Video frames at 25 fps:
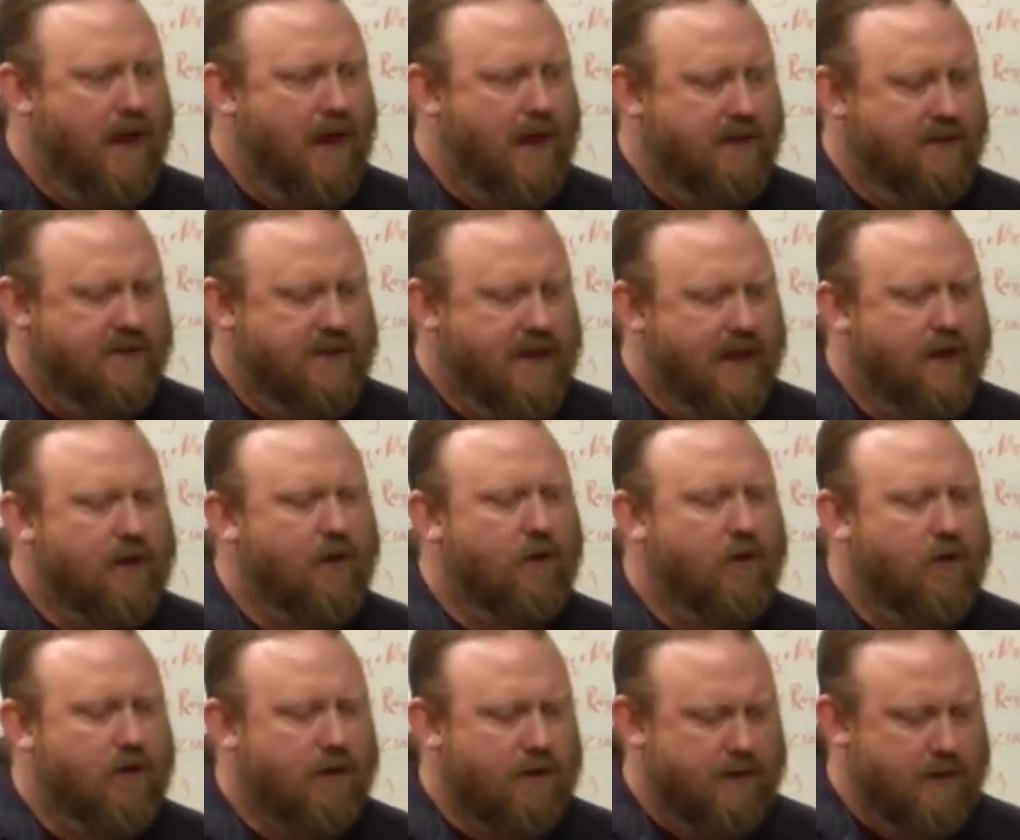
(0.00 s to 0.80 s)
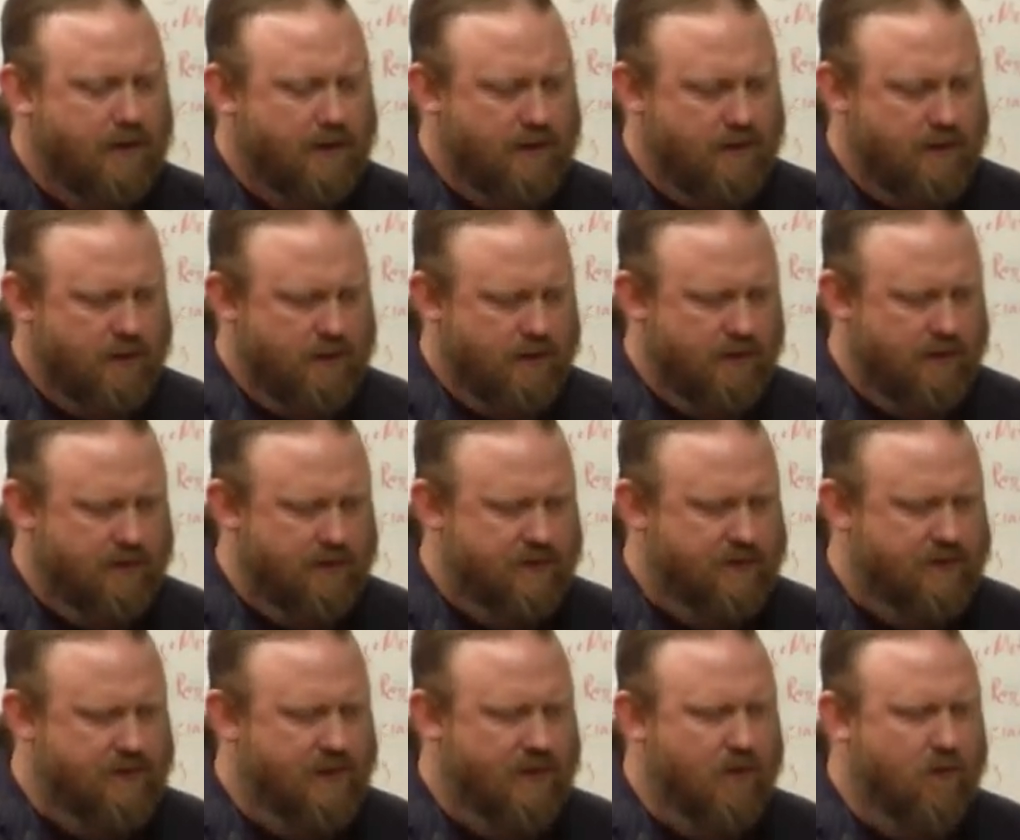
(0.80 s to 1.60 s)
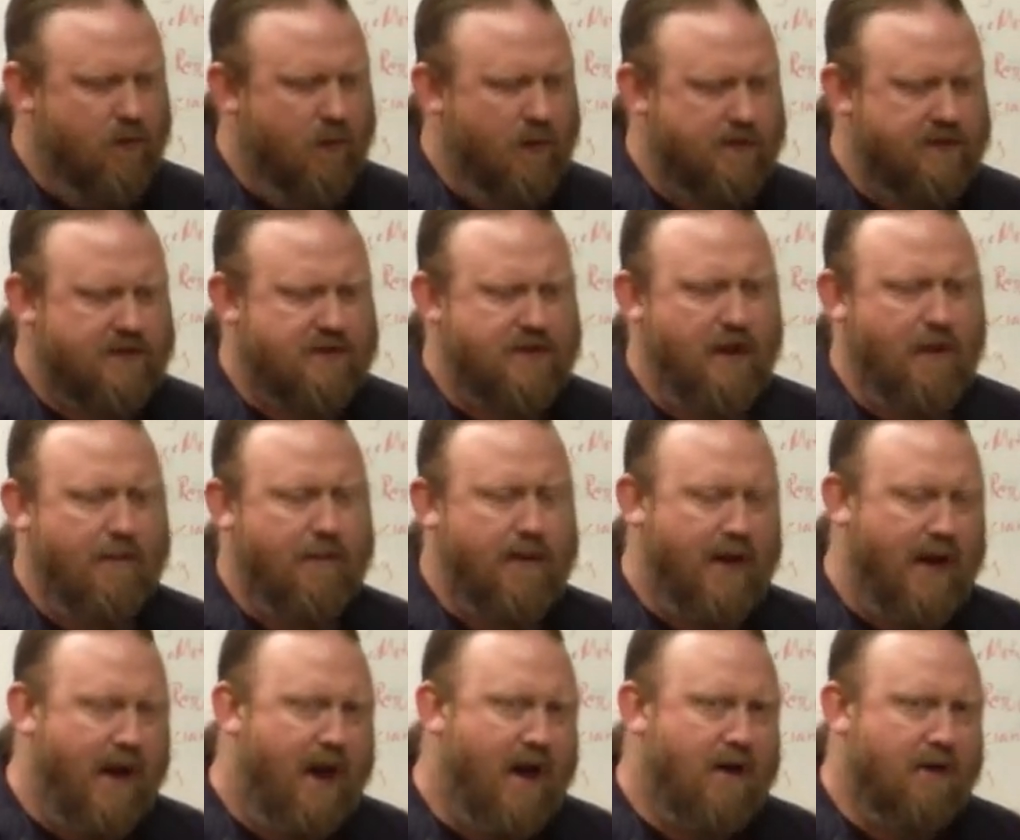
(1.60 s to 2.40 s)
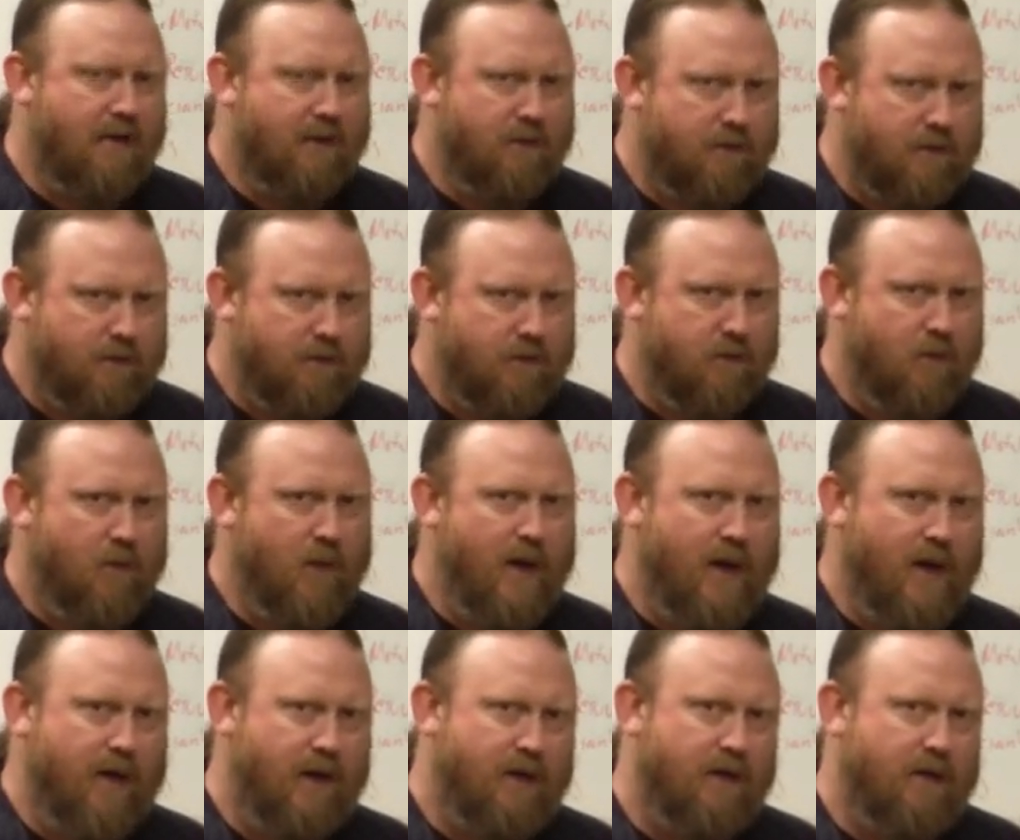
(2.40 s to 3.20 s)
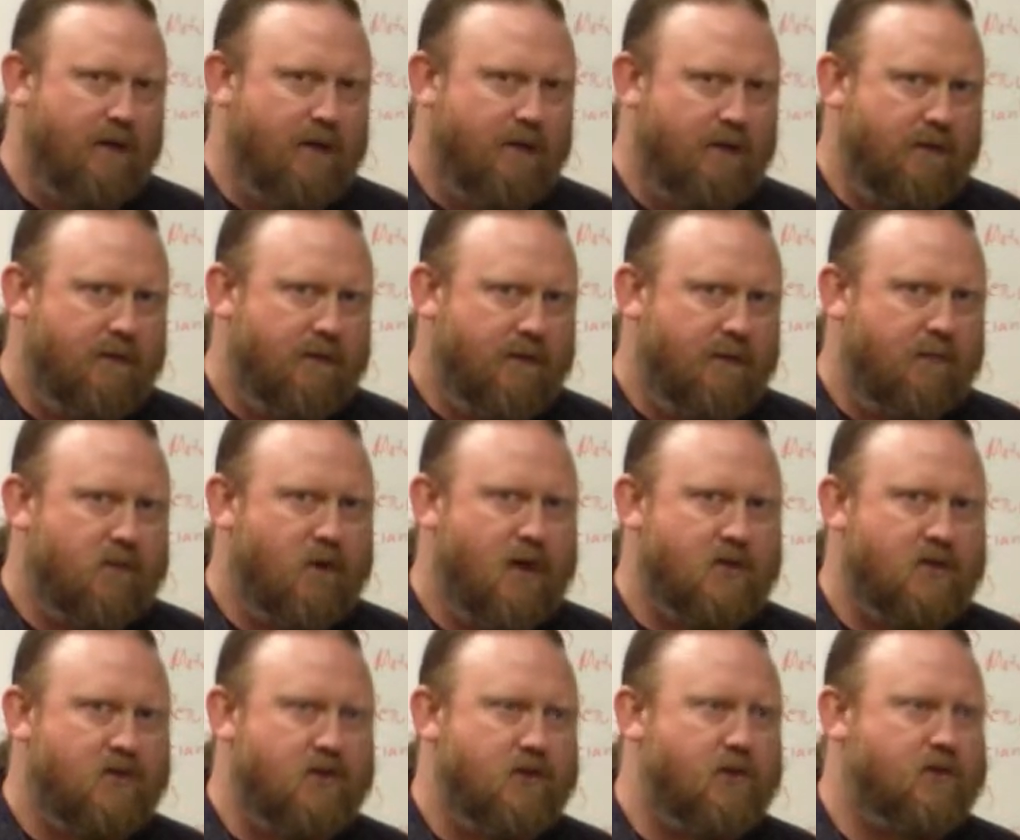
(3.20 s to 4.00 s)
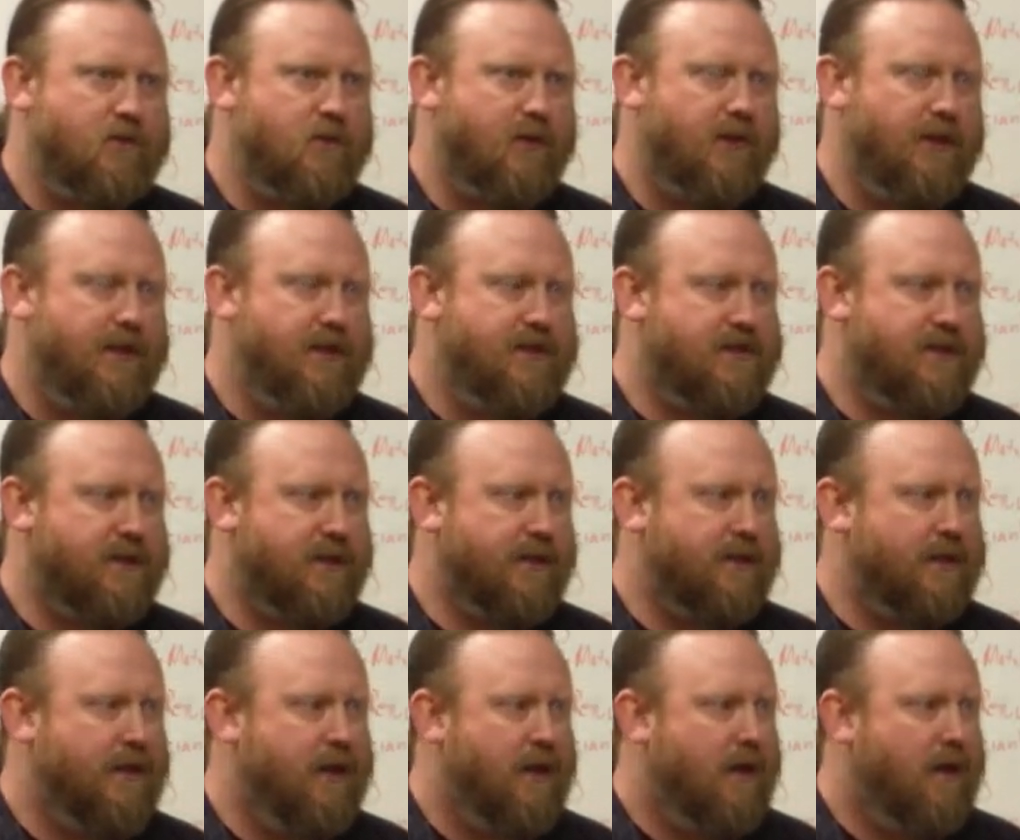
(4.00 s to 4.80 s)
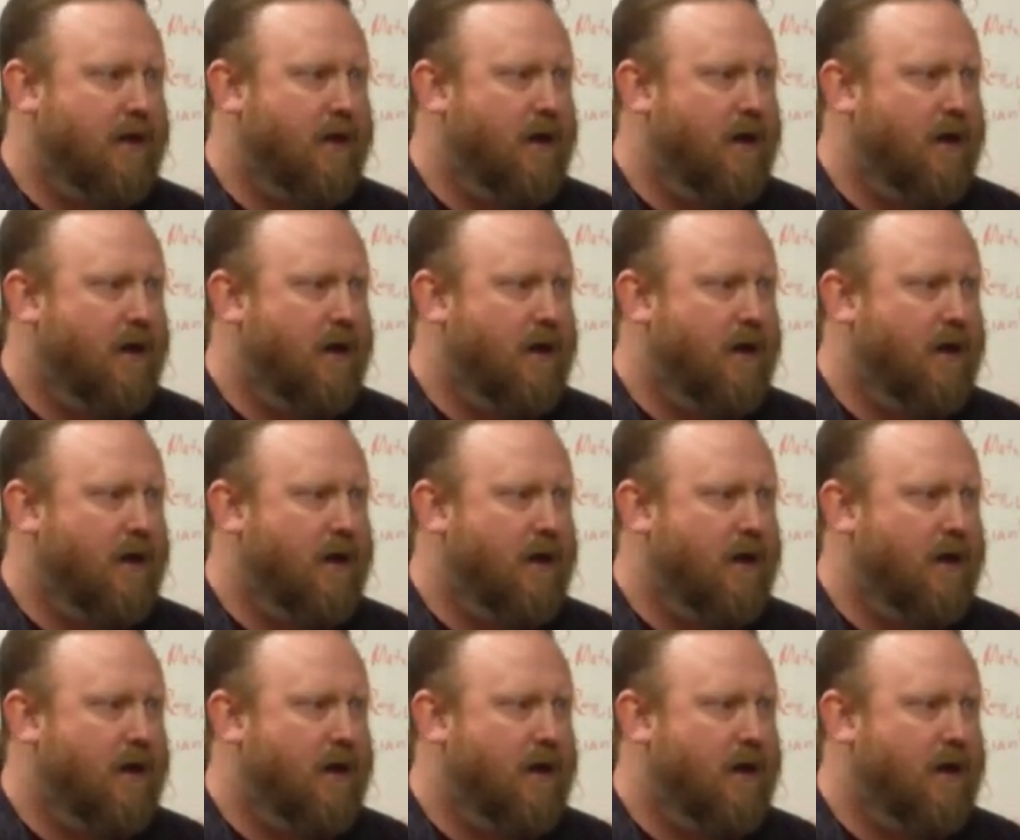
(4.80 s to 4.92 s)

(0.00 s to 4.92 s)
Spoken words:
And take a look, see what's coming out when the pressure is releasing.